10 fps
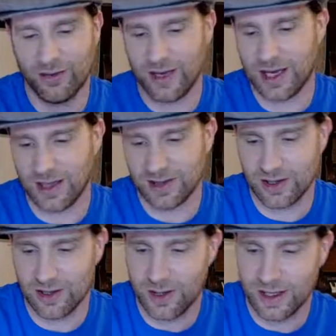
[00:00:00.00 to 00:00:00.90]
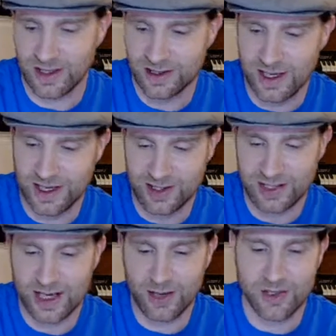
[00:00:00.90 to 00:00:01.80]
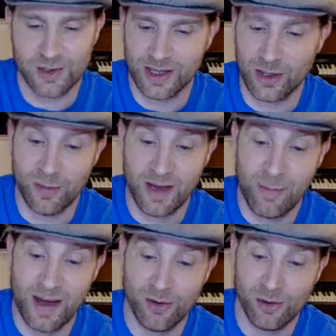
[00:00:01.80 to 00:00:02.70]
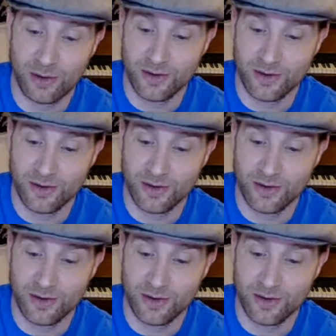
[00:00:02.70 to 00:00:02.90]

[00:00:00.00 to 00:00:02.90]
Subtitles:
kings and queens and just tells you a little bit about all of